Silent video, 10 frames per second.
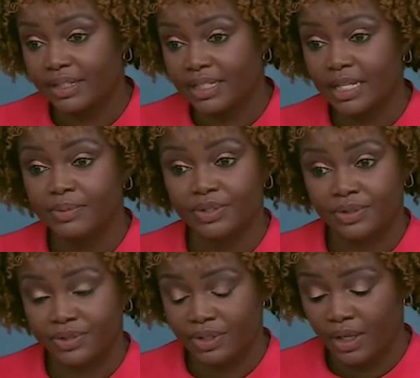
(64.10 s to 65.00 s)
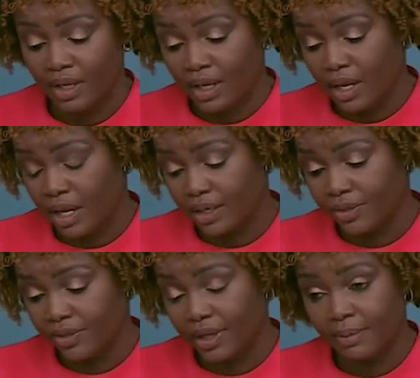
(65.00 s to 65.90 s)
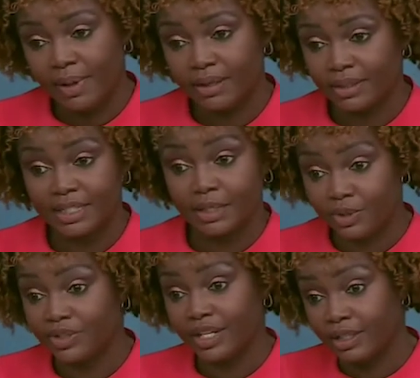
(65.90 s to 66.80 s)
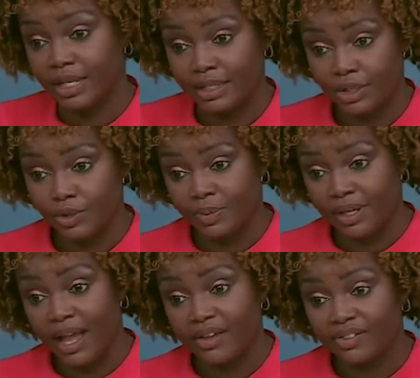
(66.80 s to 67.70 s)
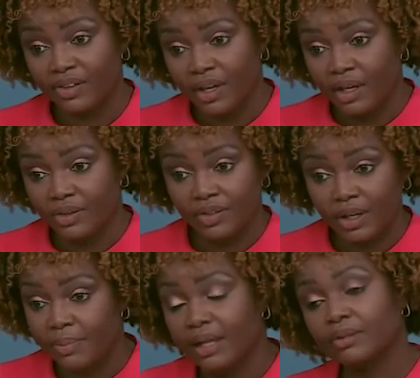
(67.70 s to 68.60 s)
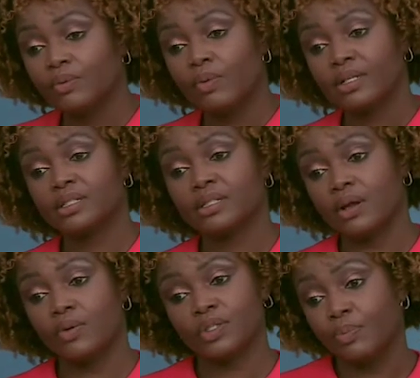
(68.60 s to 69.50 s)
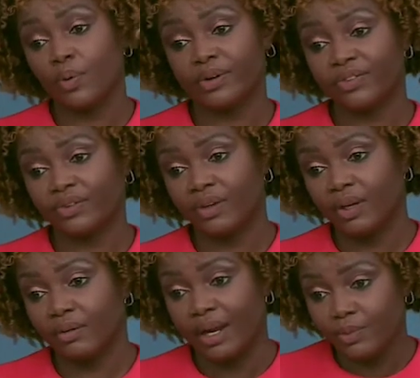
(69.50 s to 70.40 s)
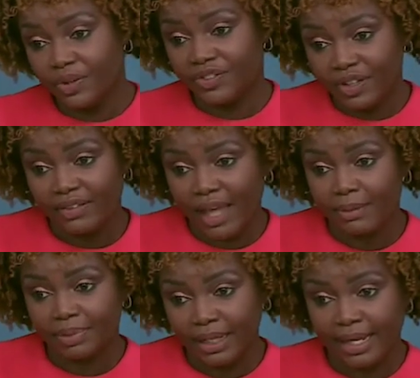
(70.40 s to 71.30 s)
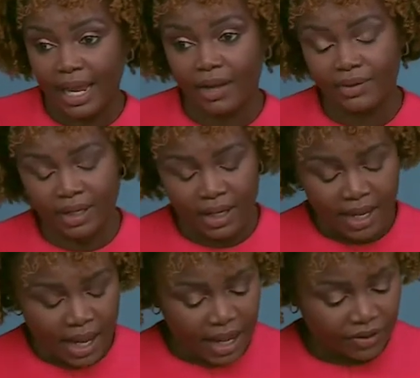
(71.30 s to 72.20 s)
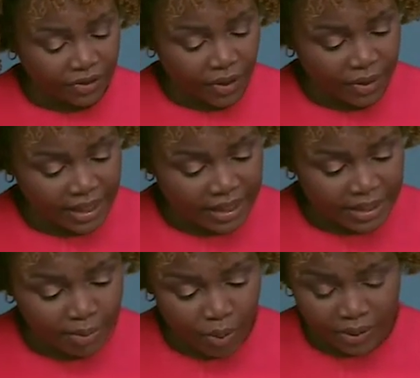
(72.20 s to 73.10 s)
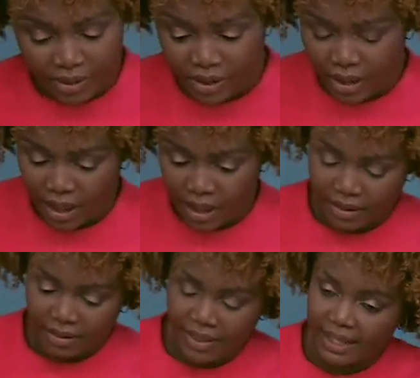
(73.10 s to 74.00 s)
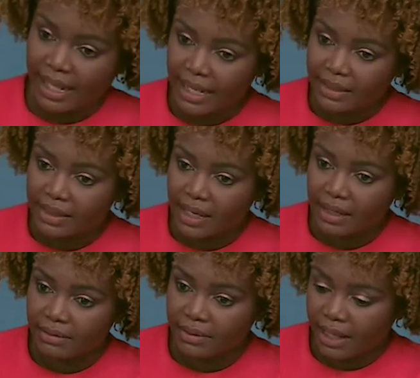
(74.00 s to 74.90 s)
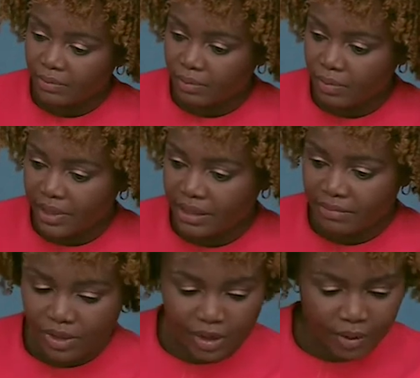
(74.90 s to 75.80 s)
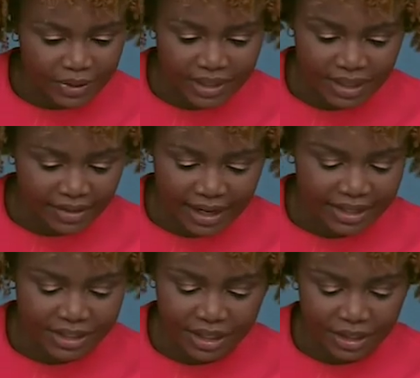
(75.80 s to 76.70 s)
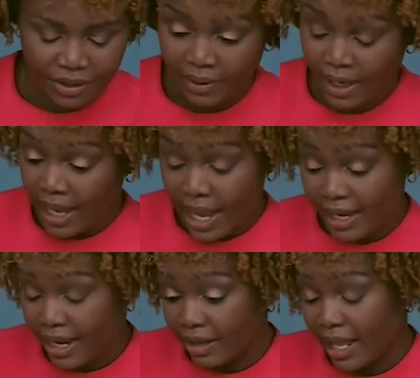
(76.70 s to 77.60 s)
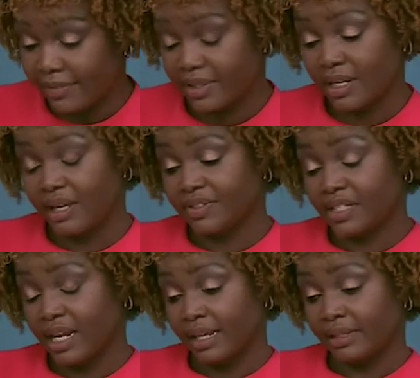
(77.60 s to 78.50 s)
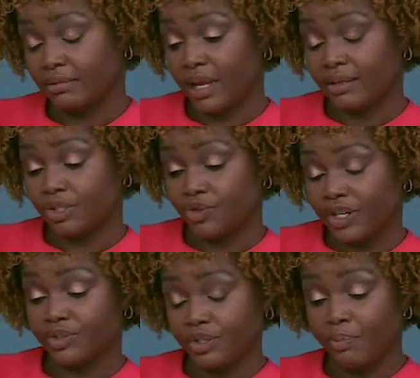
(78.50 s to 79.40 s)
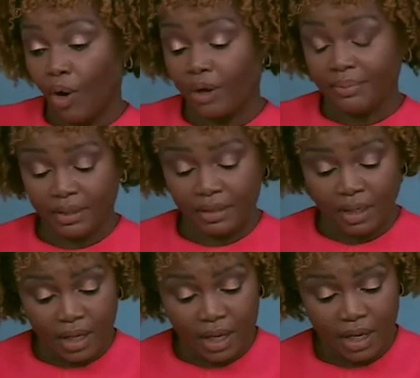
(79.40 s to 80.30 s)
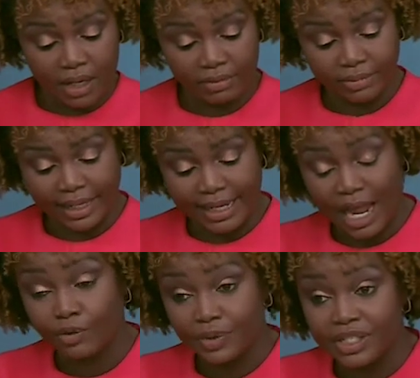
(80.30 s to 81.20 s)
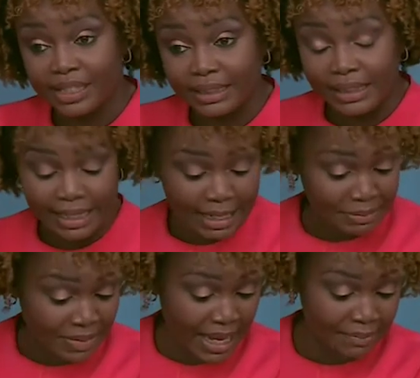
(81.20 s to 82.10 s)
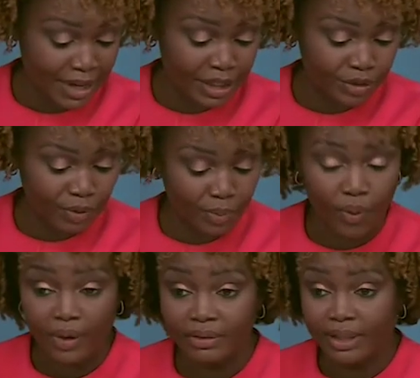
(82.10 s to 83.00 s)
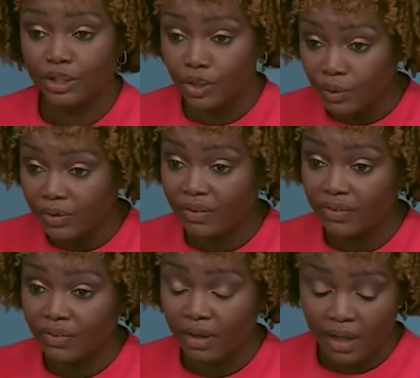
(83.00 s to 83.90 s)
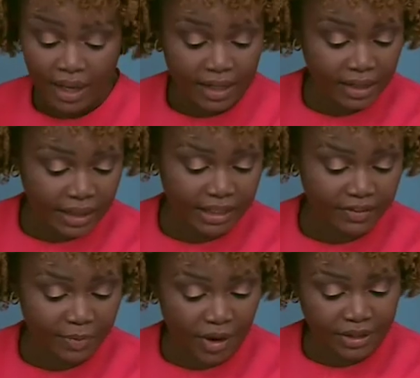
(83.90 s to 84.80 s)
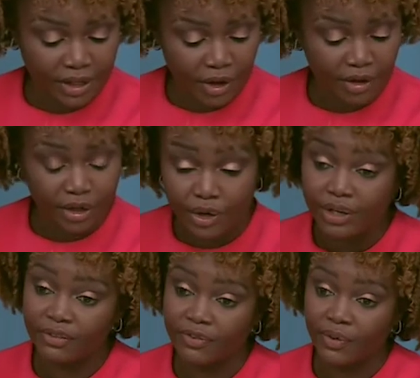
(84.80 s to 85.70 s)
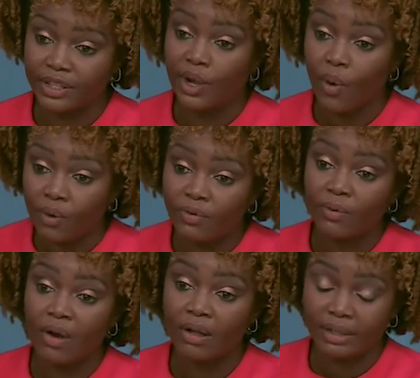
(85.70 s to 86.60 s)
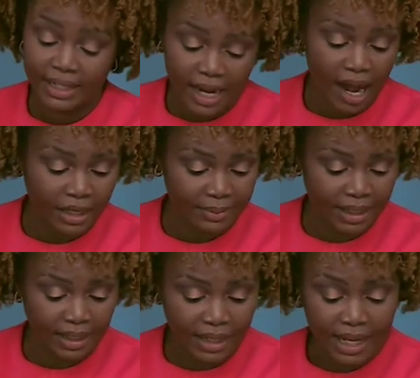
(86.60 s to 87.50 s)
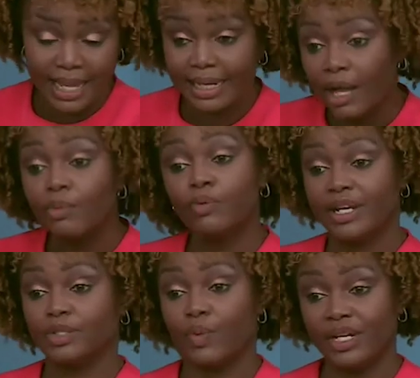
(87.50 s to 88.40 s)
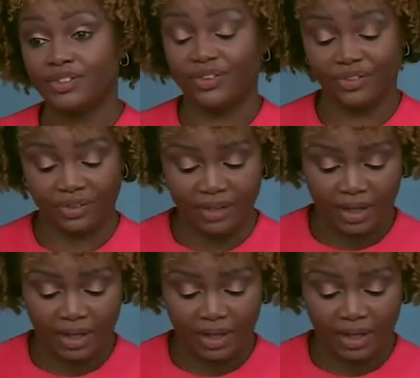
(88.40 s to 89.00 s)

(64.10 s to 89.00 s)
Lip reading: the Teamsters. You think about the Teamsters and the UPS. You think about the West Coast ports, right? We see that play out. And so it is important that we see that continue. And I'll have to say, like, the Treasury Department laid out recently a major report that unions and collective bargaining are good for the overall economy and help raise wages